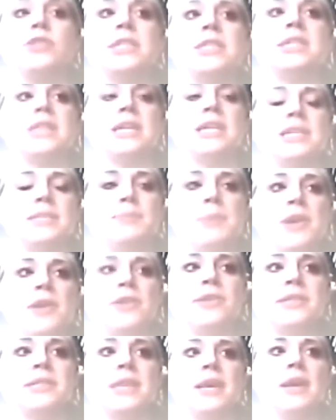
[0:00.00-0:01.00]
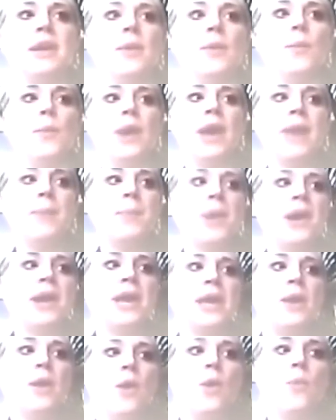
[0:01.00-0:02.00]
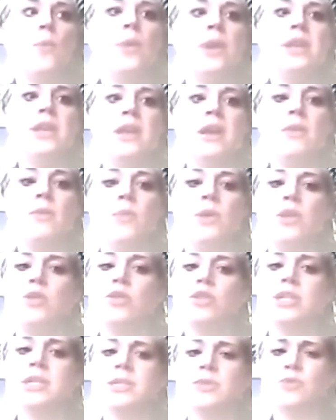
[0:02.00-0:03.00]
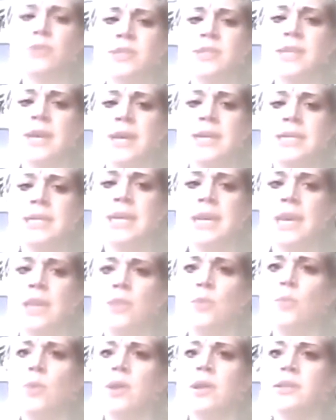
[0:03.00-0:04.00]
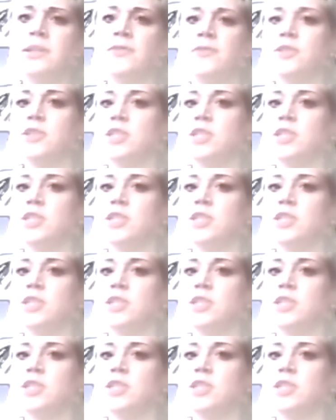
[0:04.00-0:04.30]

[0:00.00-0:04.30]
us an experience whereby we're not just residing in the world of the